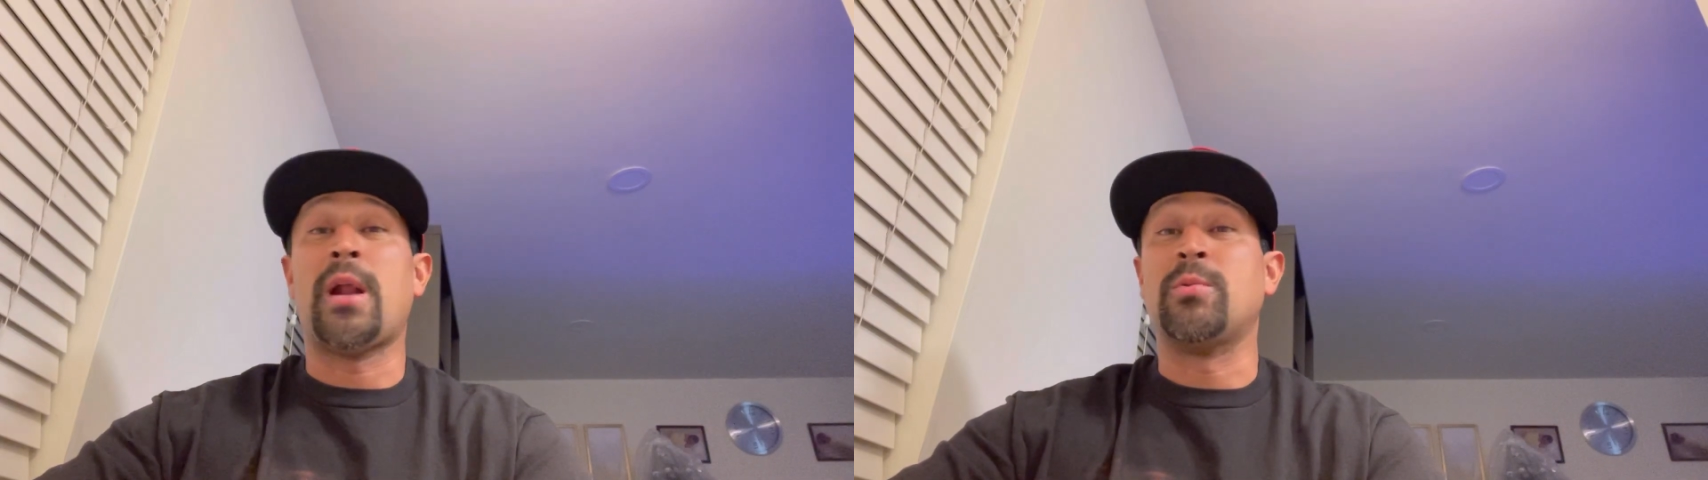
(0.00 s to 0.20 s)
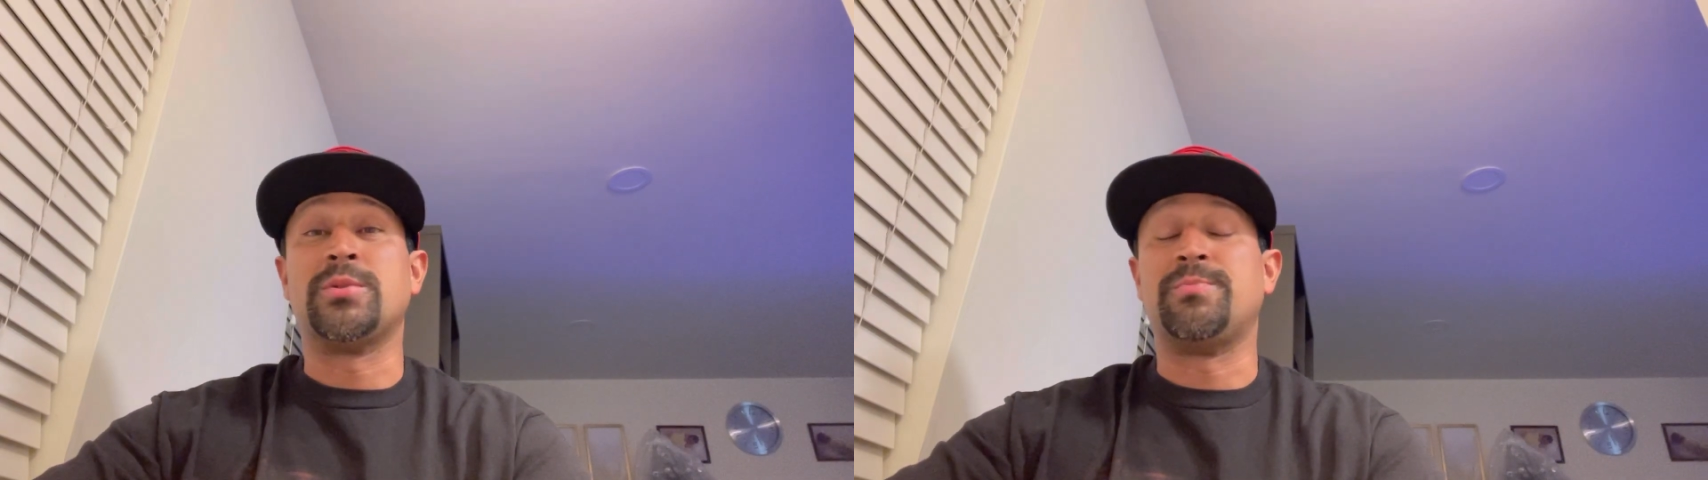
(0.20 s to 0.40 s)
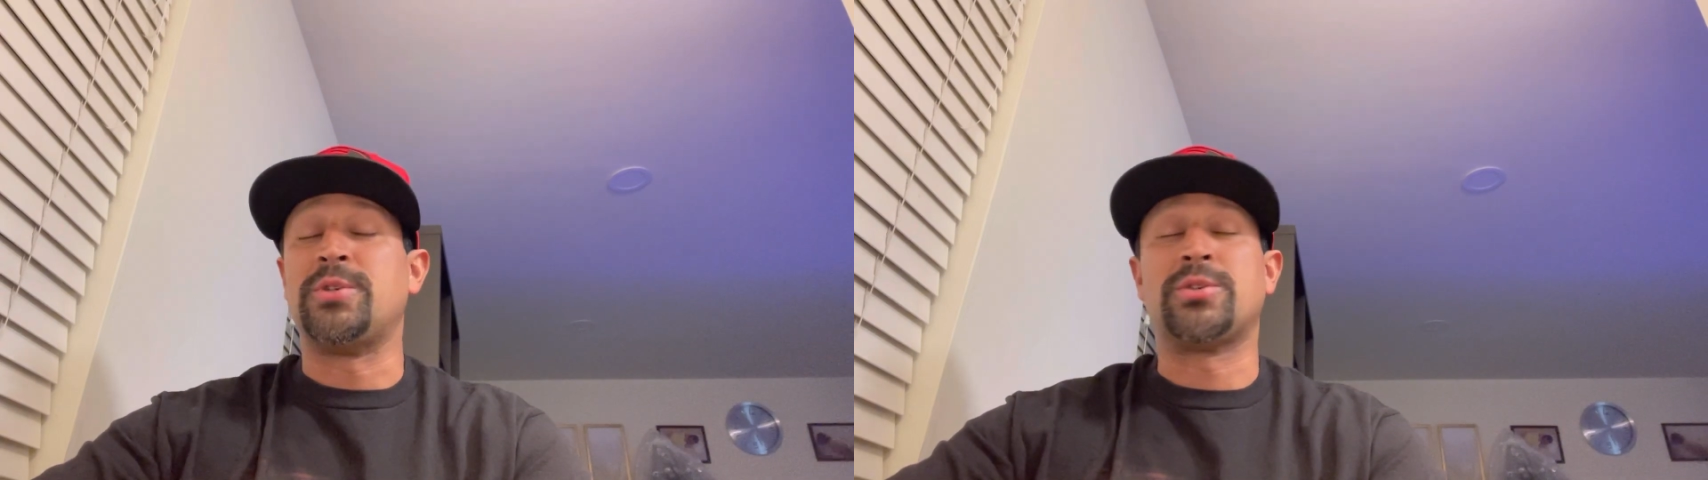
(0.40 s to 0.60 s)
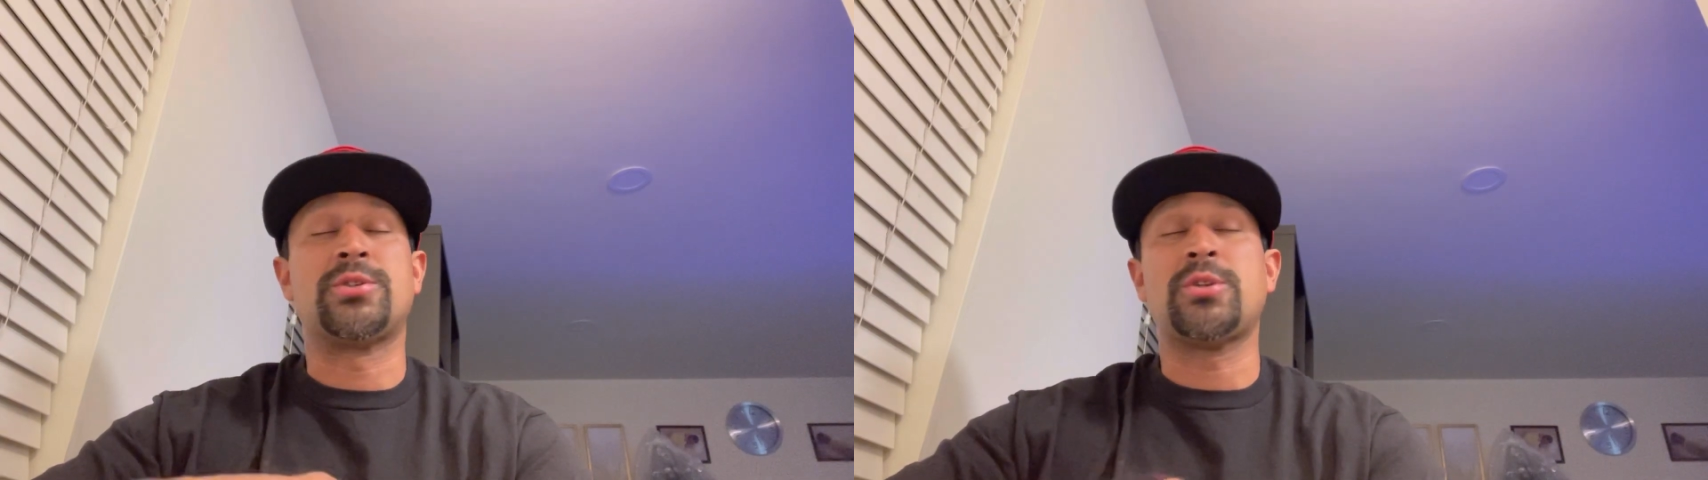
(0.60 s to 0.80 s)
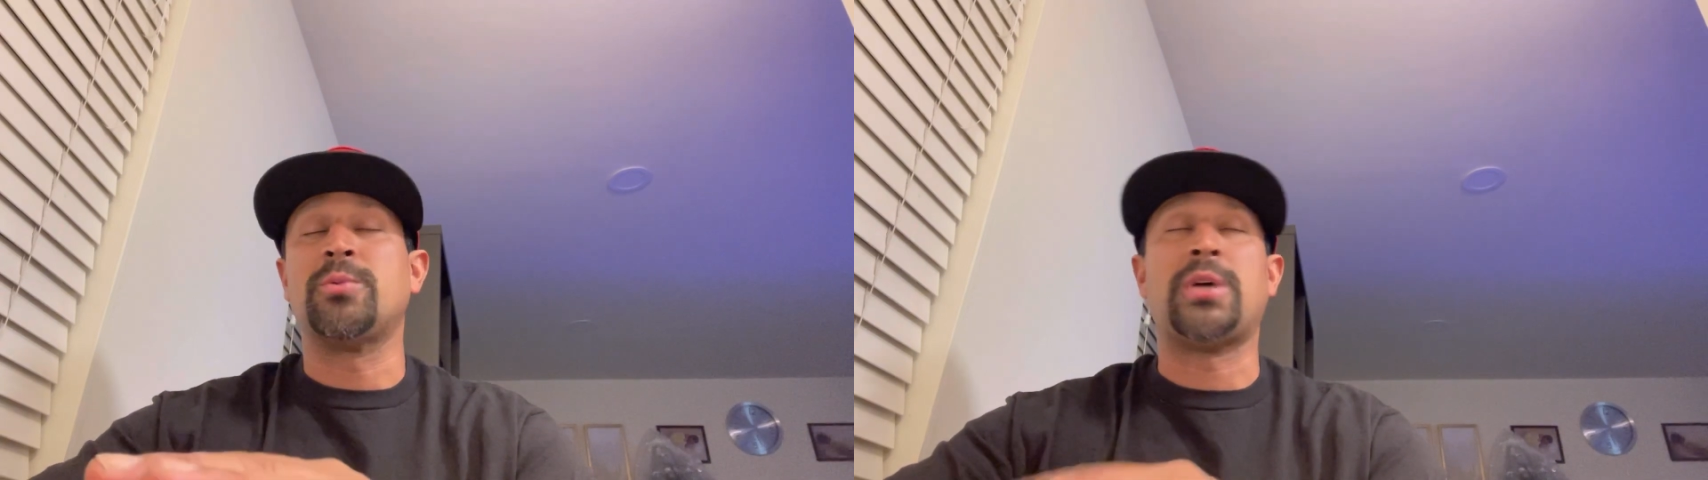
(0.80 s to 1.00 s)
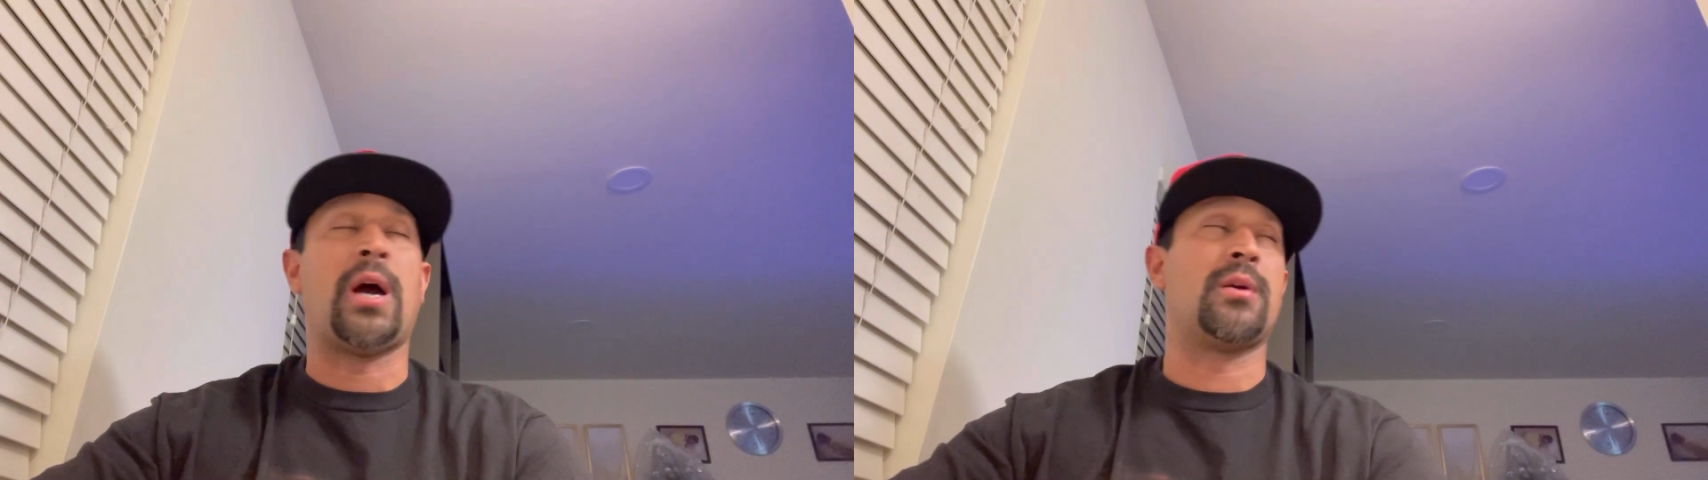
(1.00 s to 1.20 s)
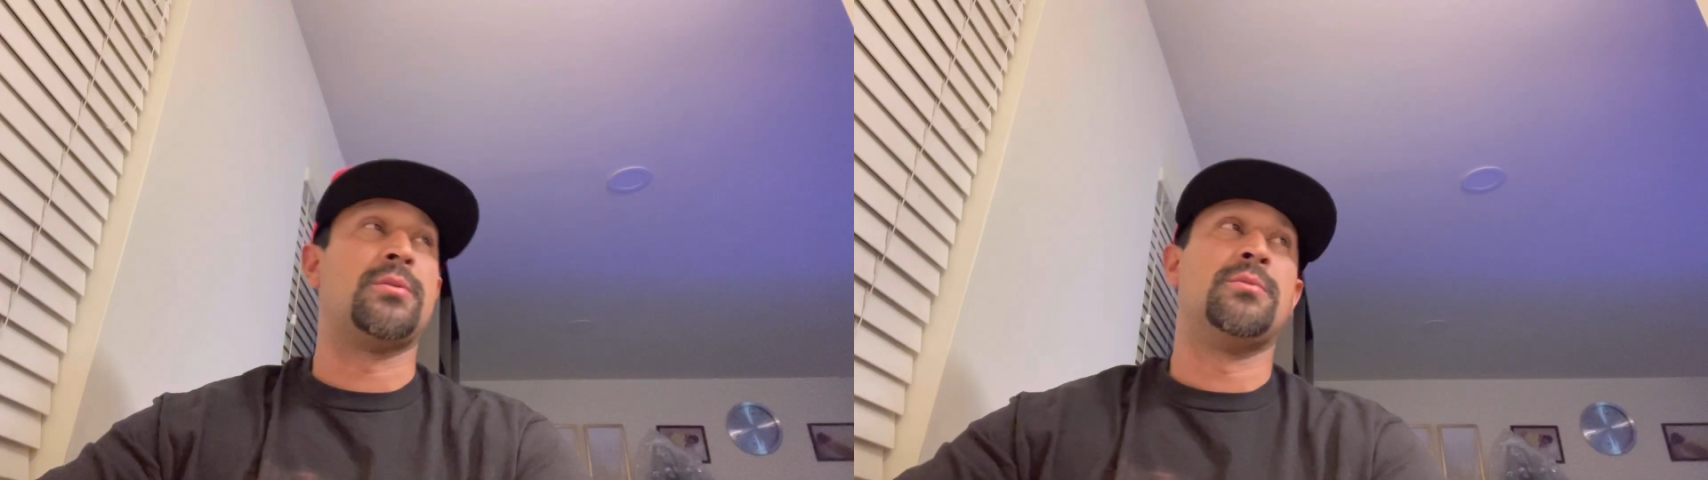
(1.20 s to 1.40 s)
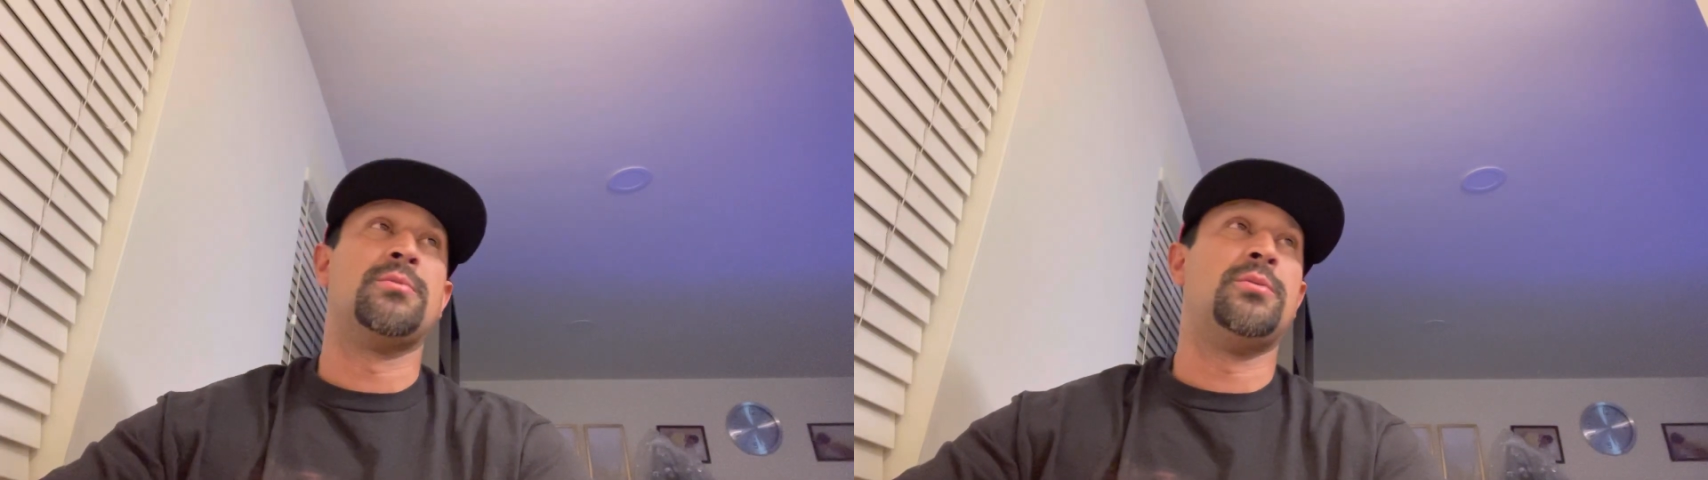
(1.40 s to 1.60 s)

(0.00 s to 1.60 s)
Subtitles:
I was just so tired.